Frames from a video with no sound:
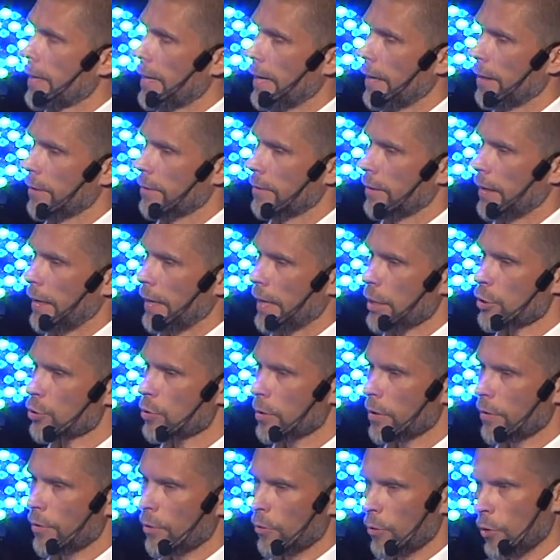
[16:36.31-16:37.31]
And
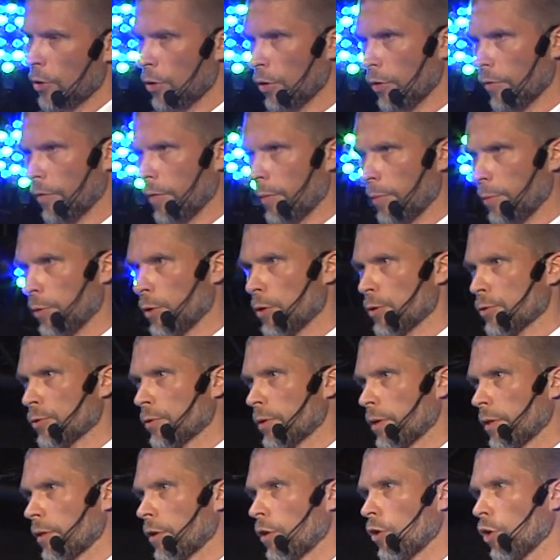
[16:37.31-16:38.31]
actually the role of the
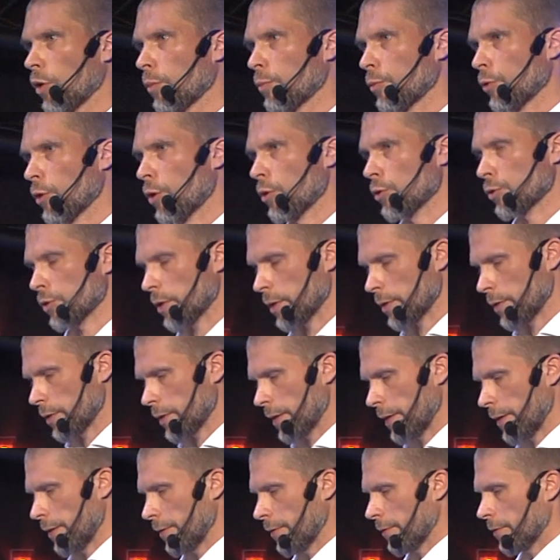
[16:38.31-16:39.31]
person in the whole process
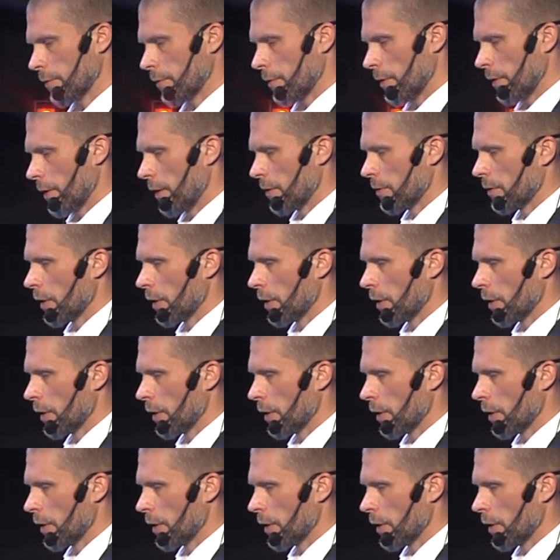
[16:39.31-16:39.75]
is